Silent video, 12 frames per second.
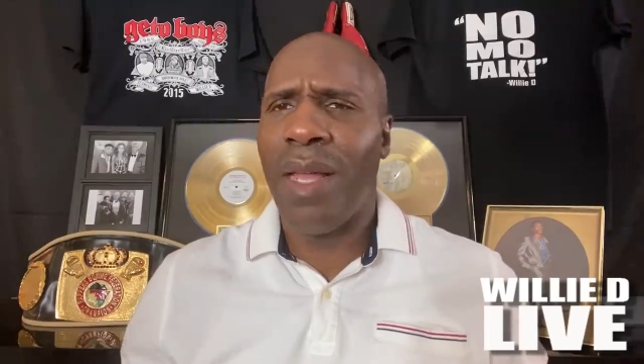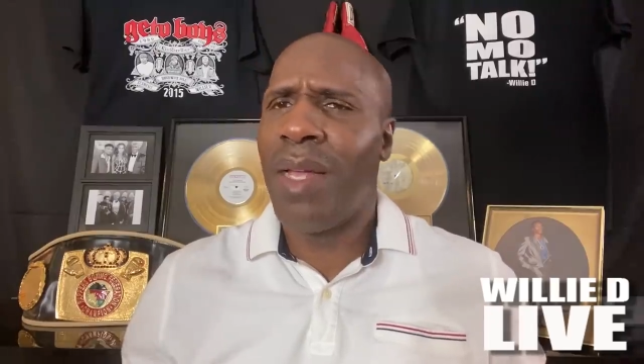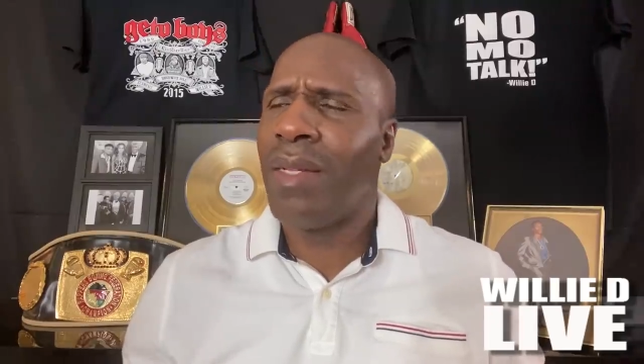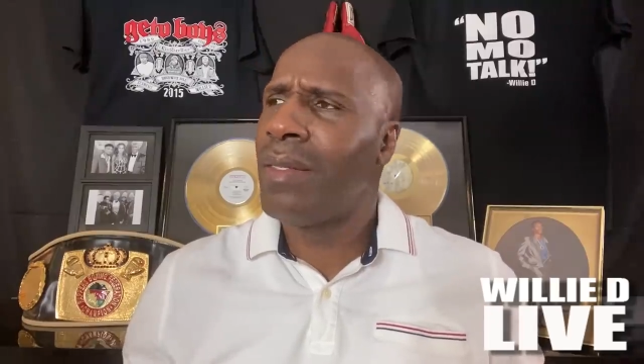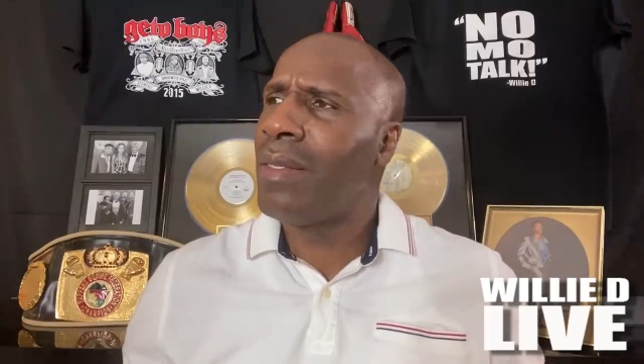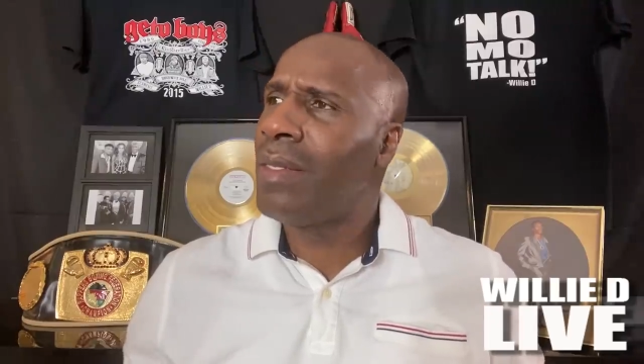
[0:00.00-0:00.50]

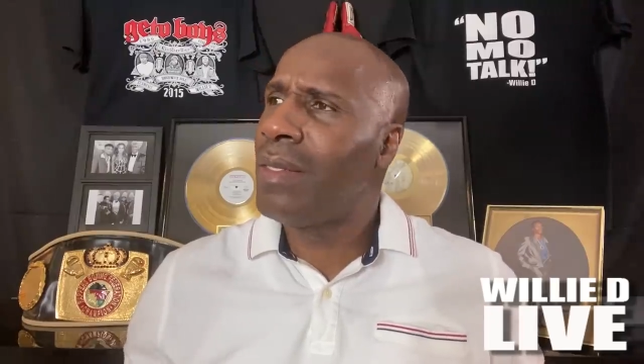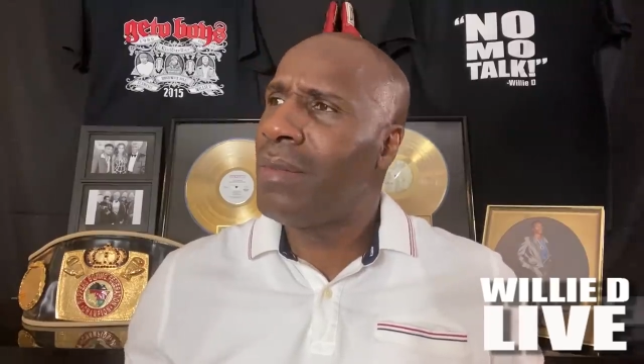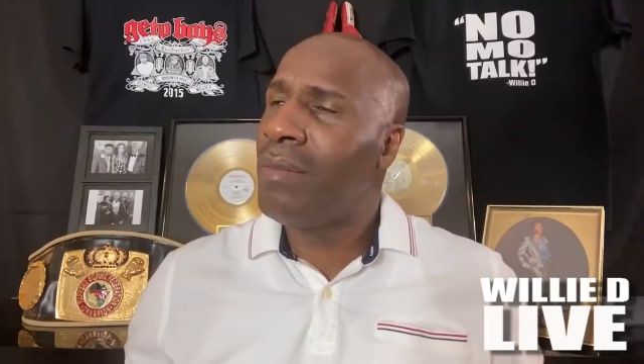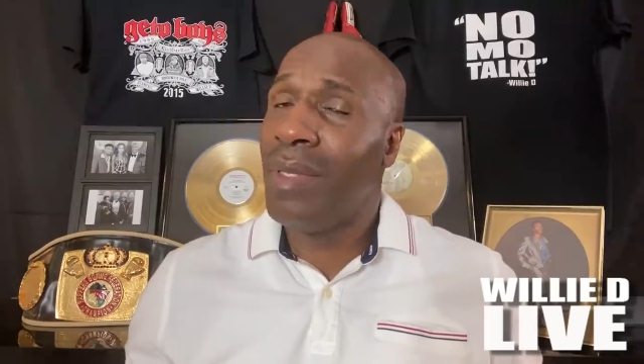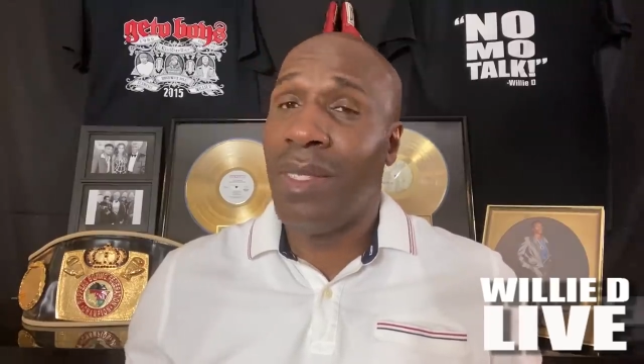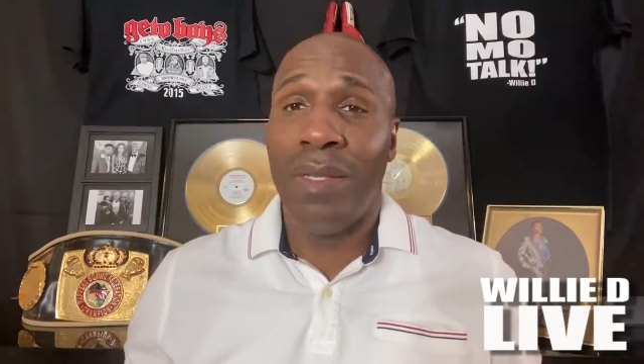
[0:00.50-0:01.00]
Like,
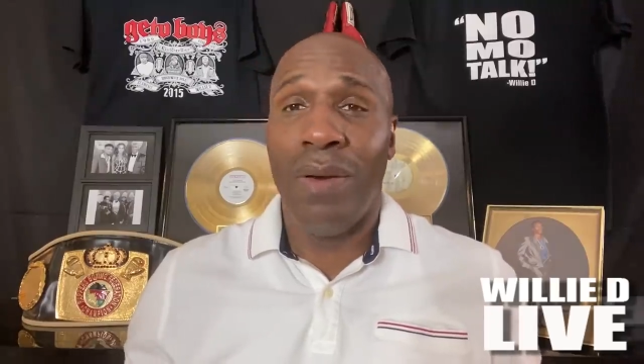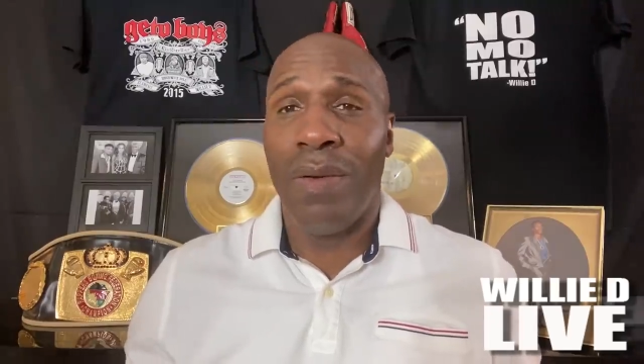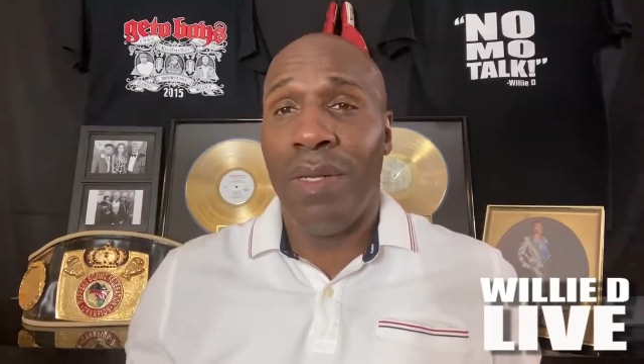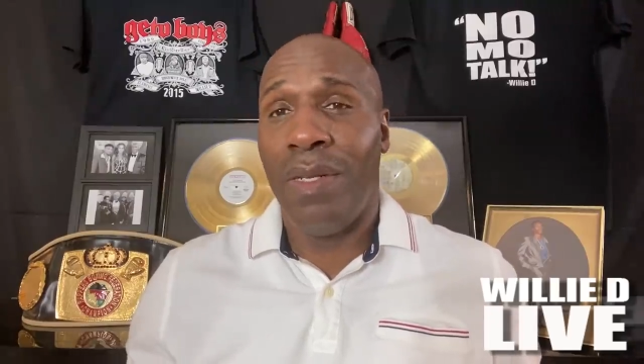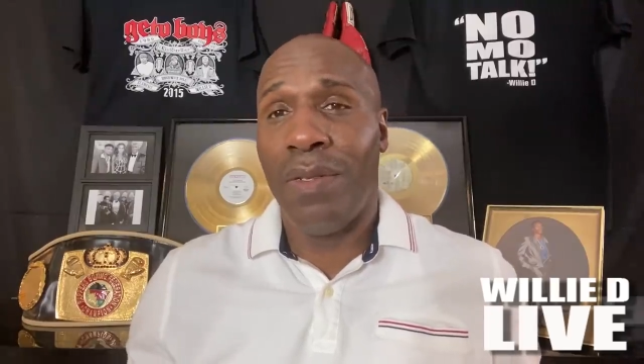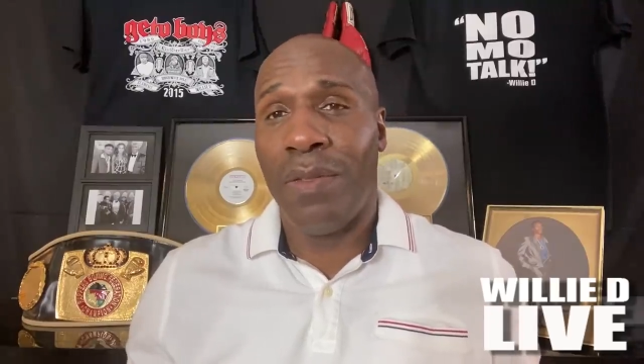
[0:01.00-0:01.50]
just be
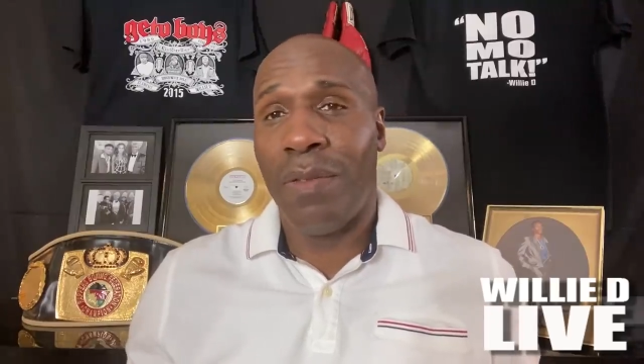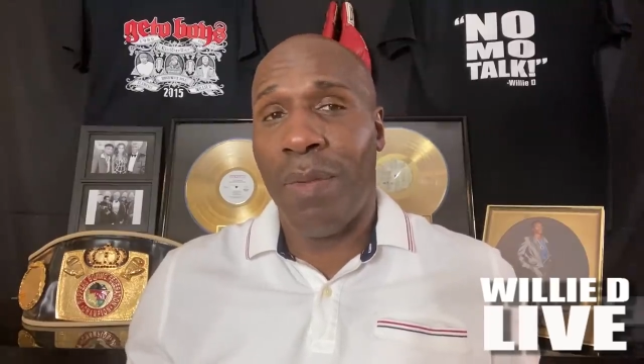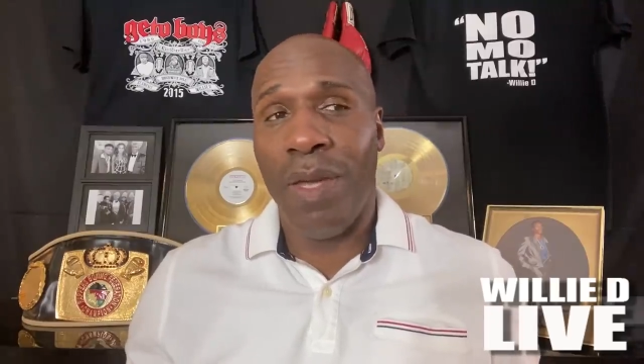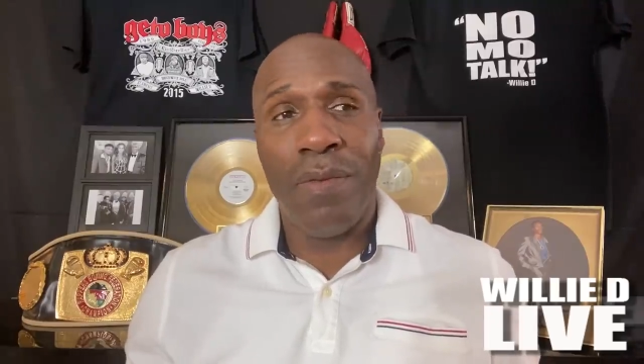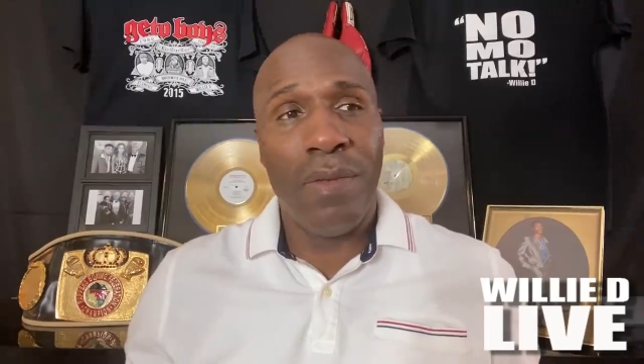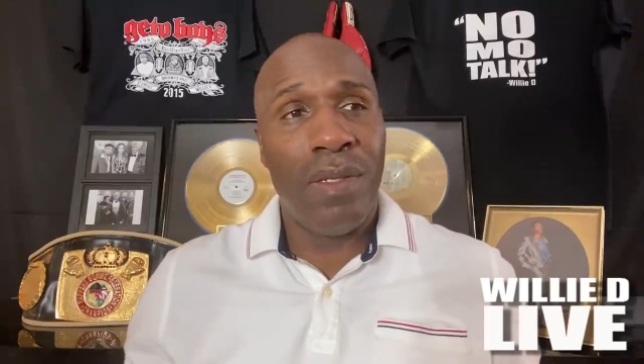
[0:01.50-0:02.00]
totally
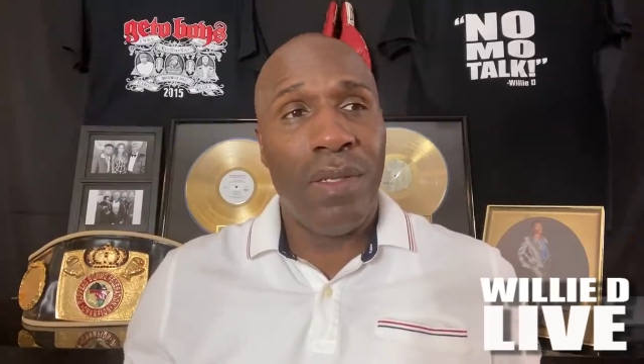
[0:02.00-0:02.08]
disrespectful.